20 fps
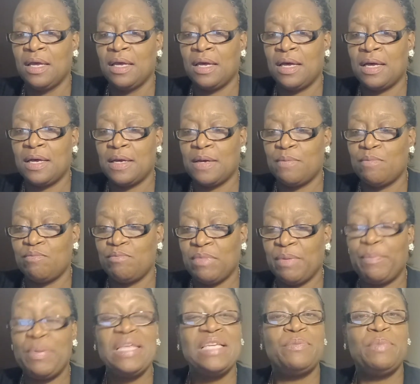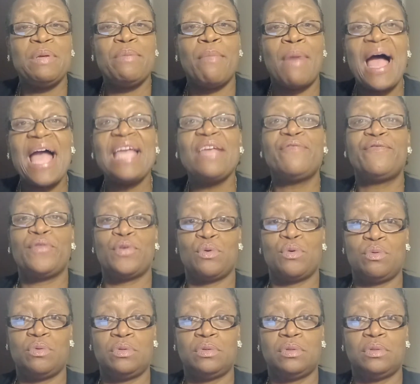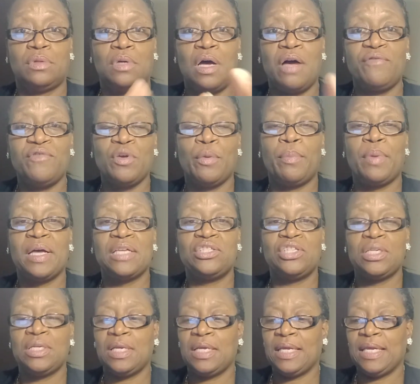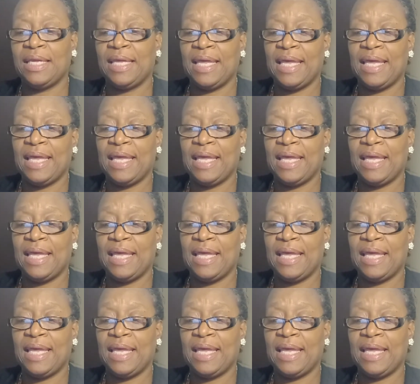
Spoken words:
Please be mindful of your budget,